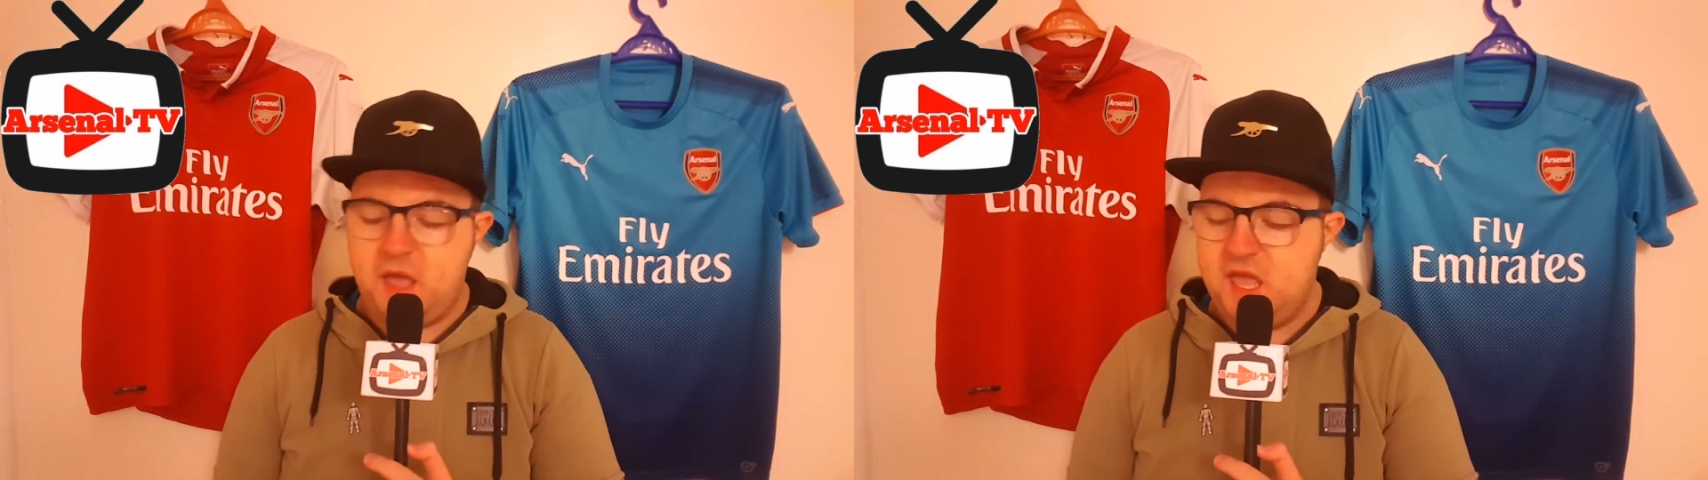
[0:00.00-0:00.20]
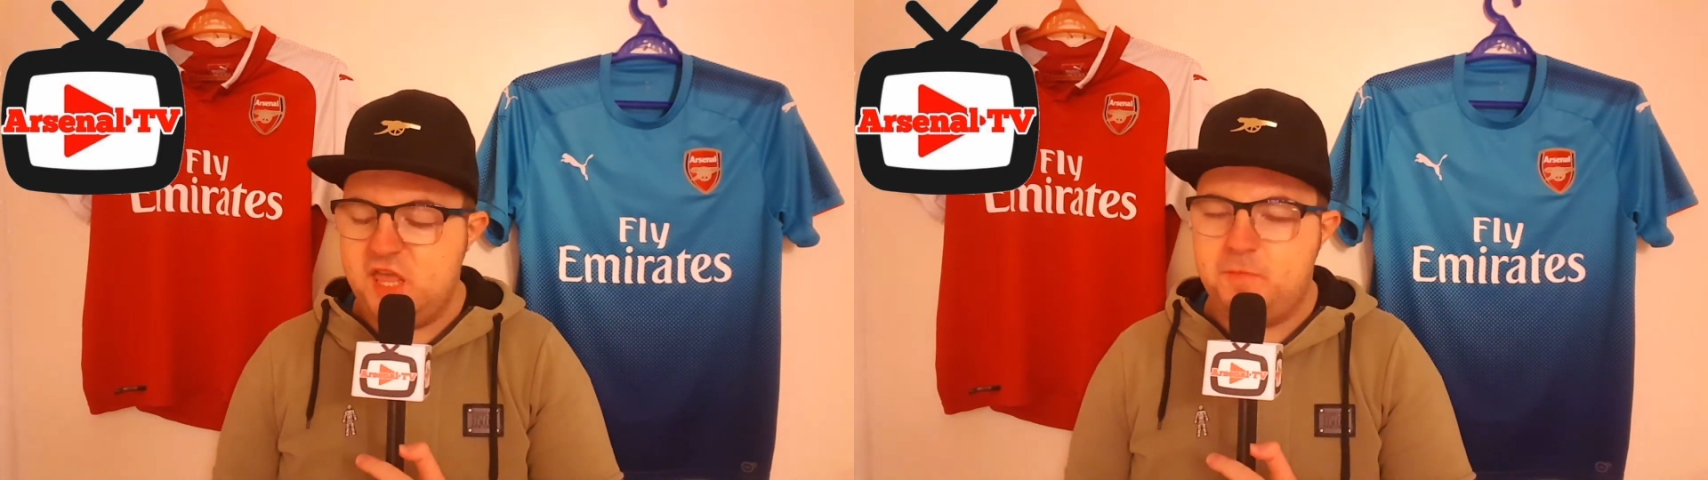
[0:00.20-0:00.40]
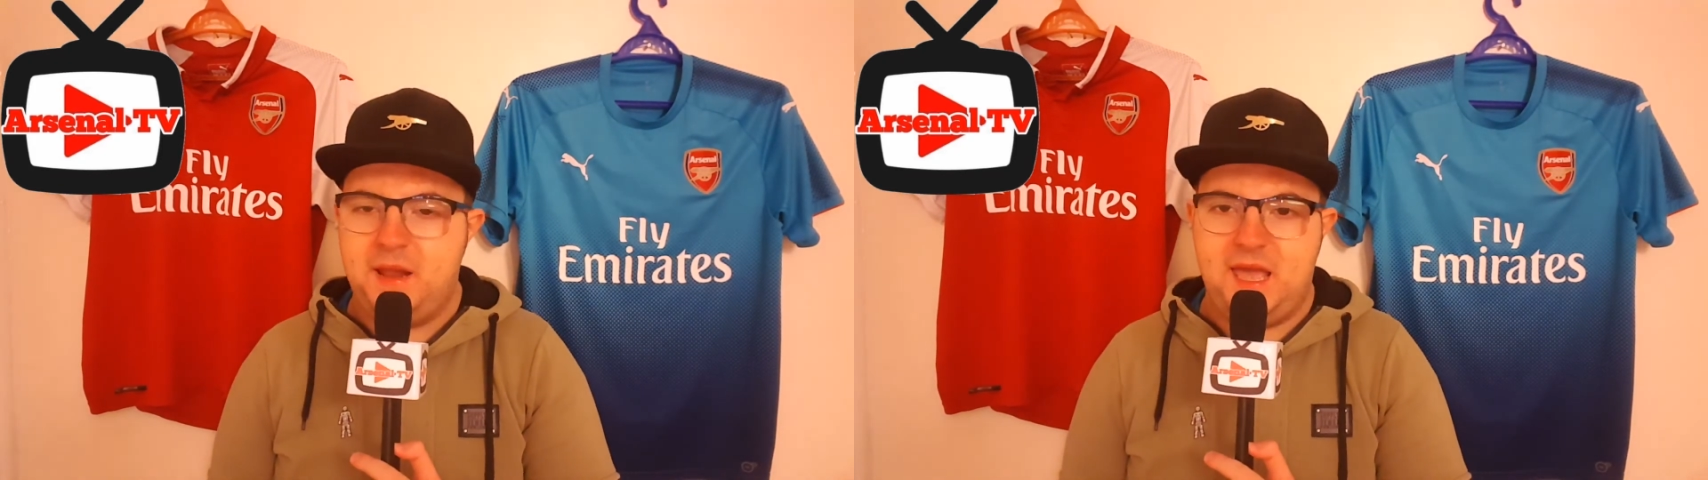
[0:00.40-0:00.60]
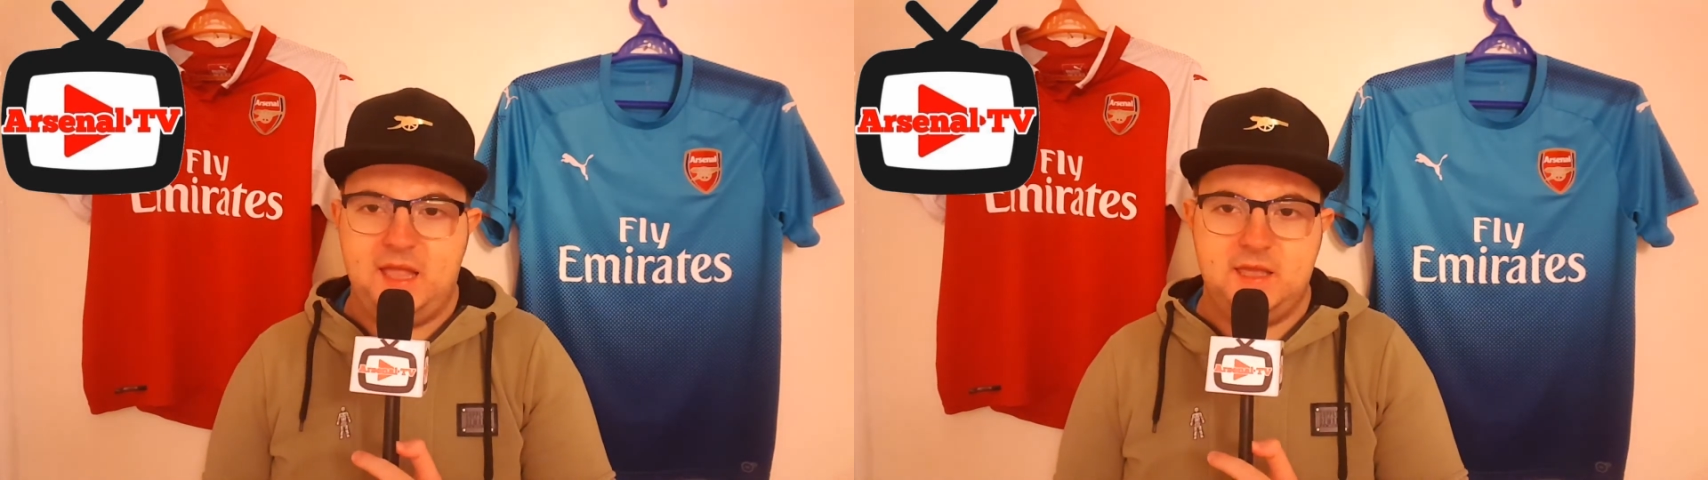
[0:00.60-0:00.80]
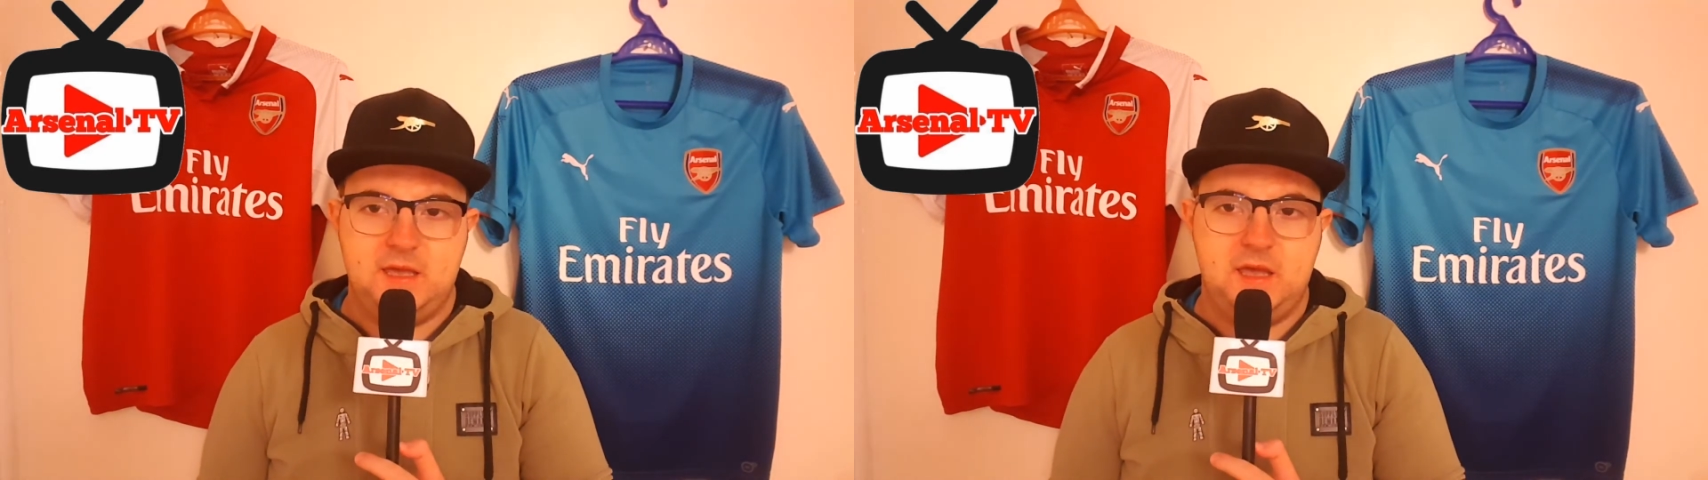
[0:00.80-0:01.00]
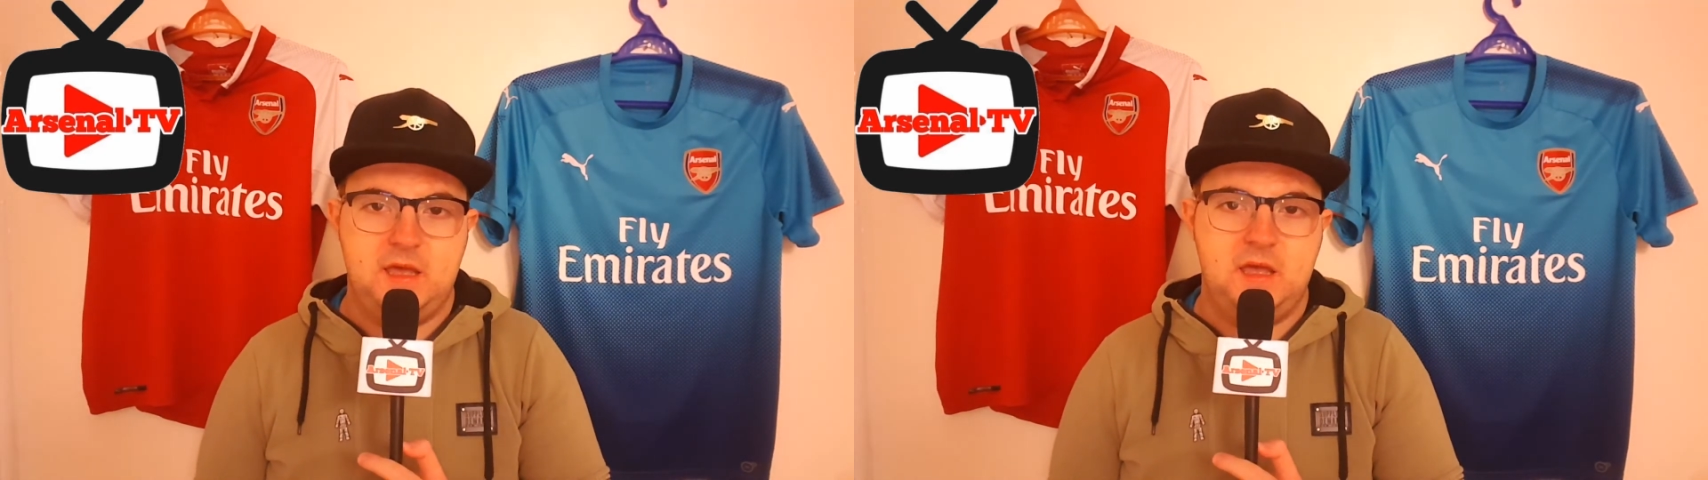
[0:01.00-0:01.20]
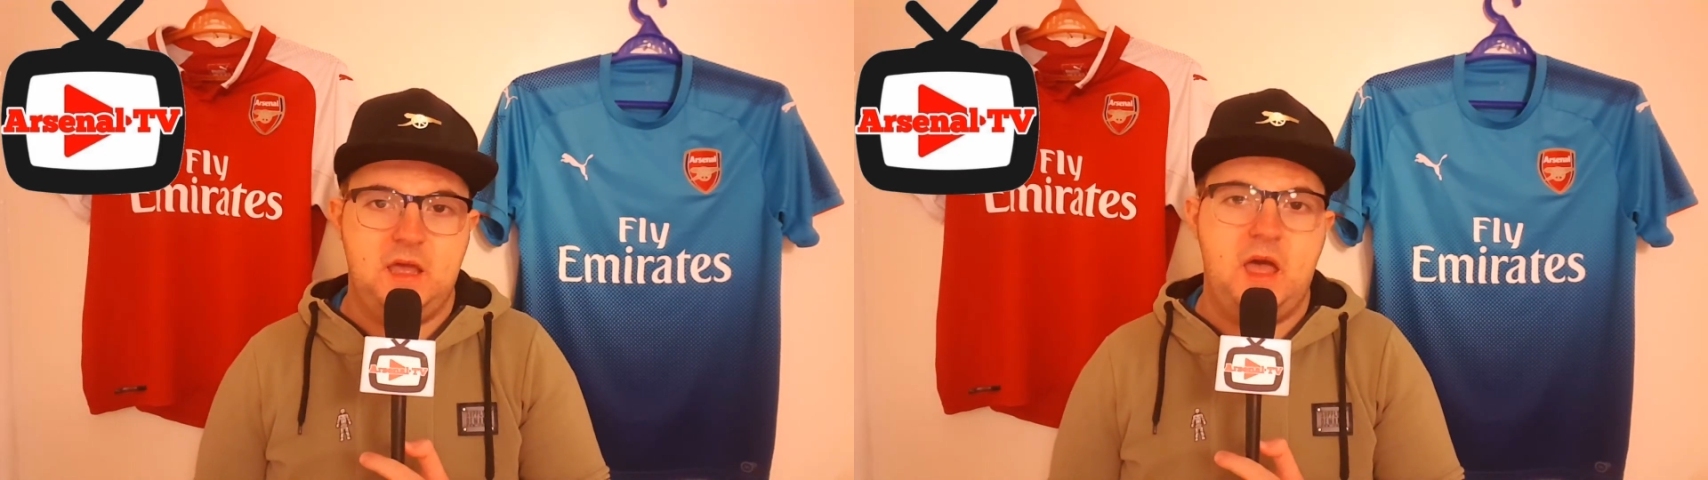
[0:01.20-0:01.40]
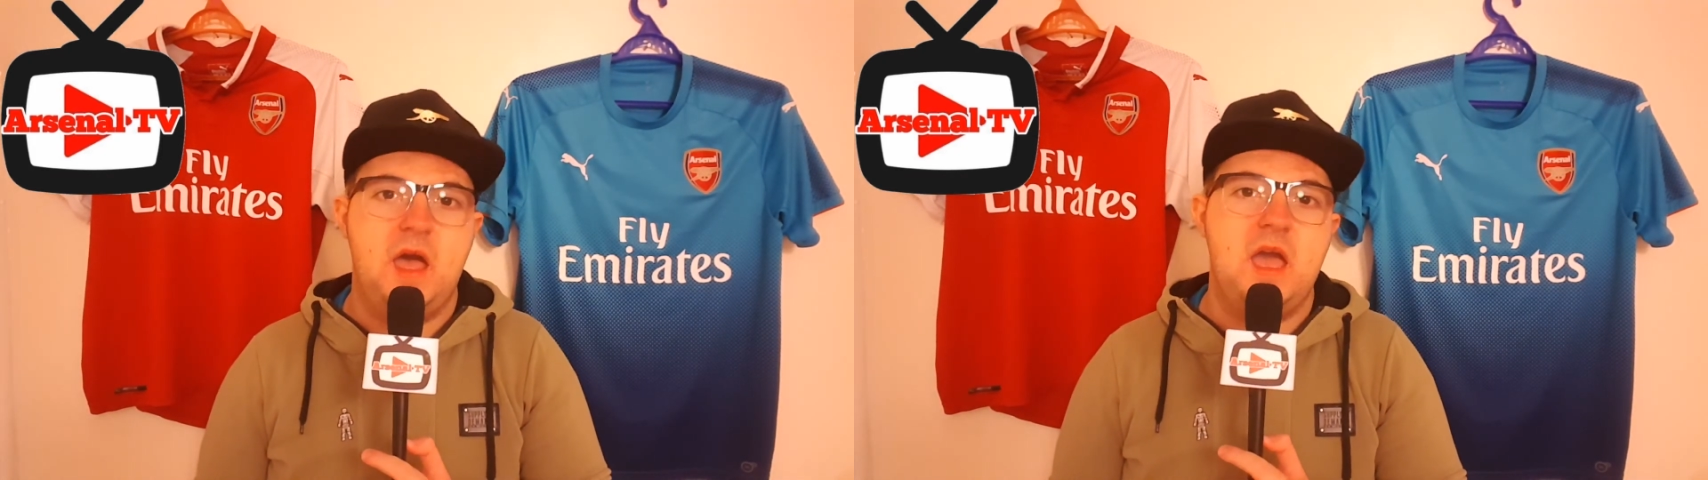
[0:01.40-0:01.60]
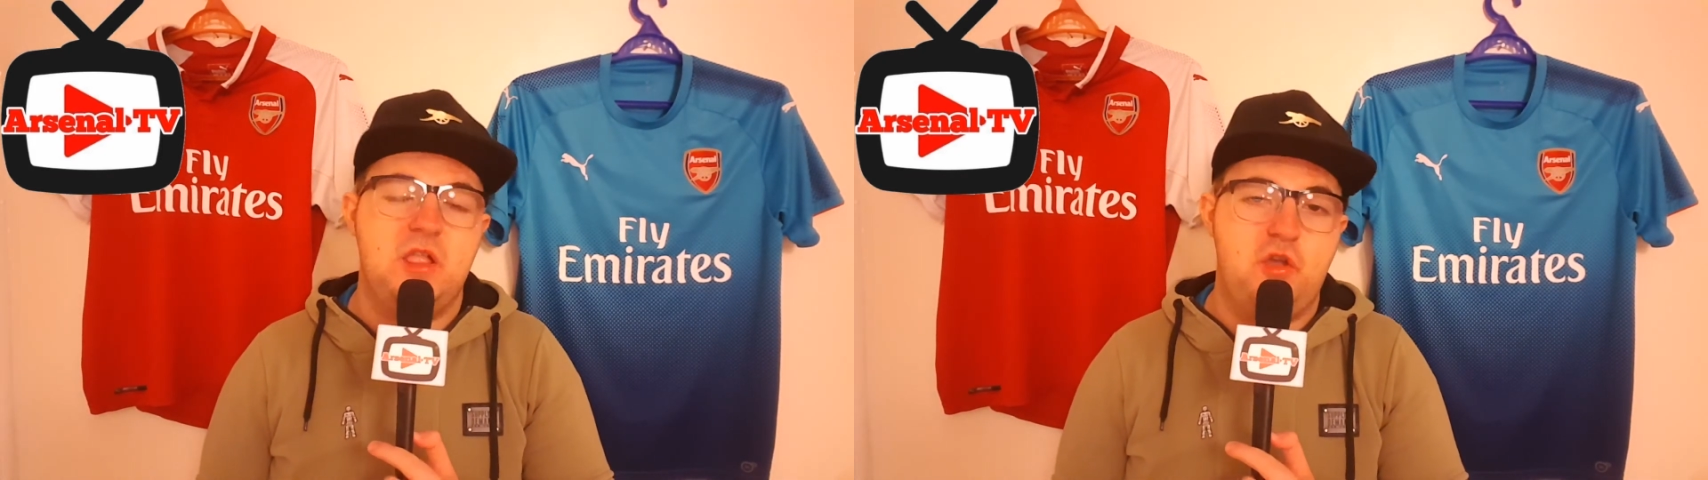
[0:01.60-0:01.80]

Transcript: way he's played in